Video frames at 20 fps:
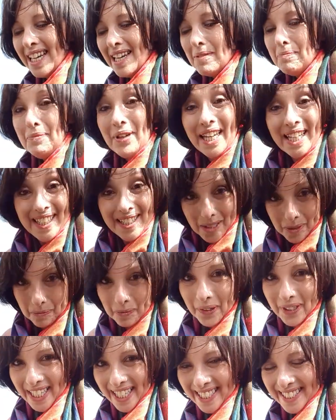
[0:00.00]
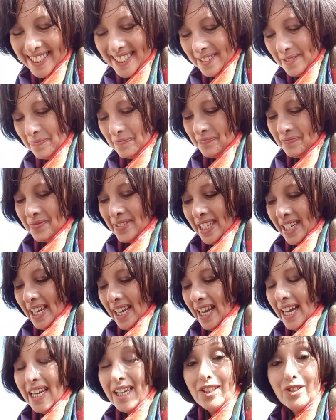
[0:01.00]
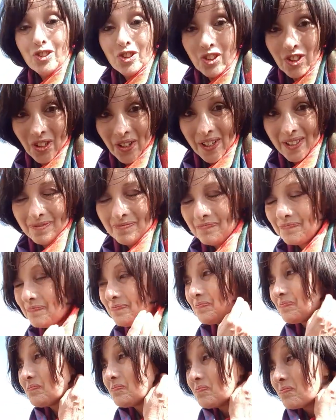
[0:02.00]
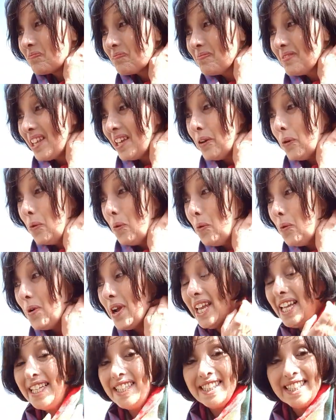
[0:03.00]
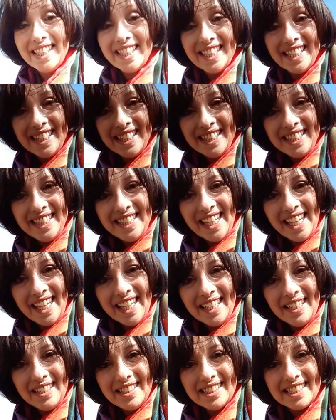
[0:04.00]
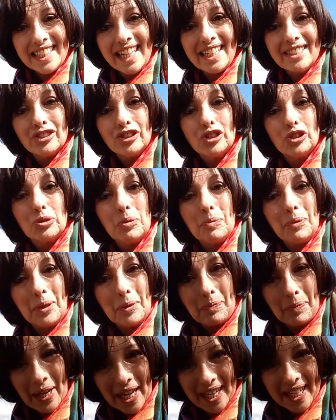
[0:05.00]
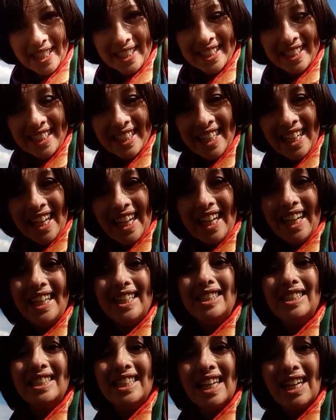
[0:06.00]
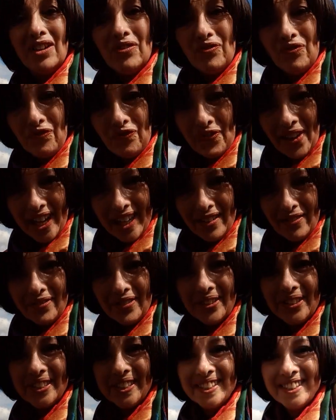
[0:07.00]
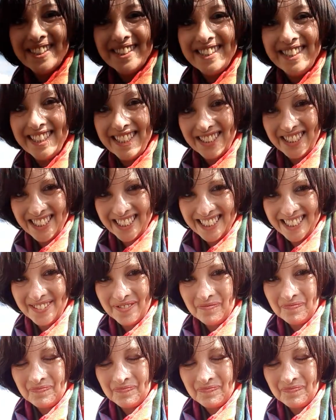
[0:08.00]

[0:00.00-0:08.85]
Mini Spoleta, he saw when they started to prepare his favorite dish.